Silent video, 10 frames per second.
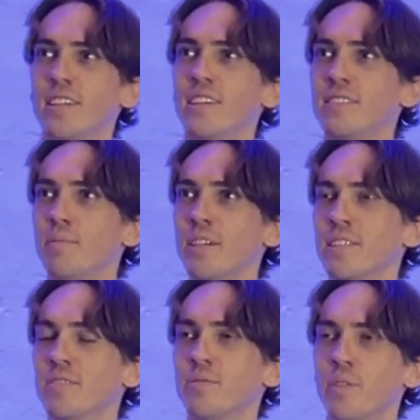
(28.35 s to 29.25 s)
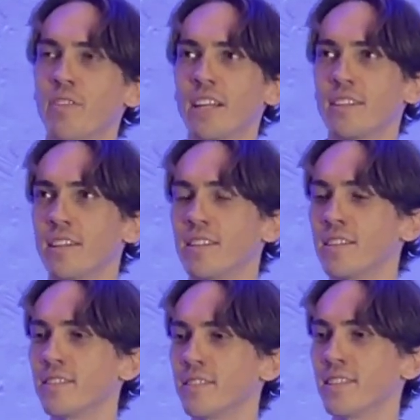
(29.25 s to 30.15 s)
I see myself reflected in
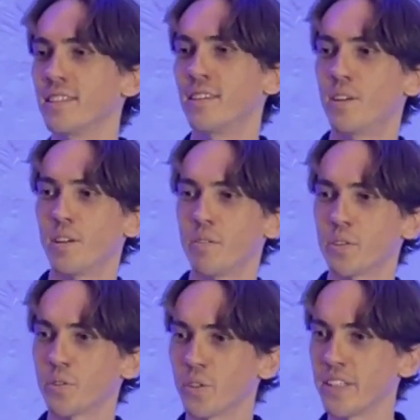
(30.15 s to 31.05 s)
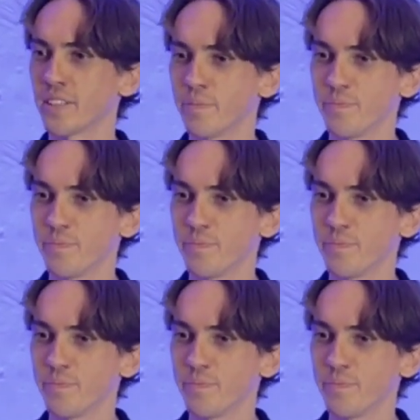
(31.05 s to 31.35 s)
all of your stories.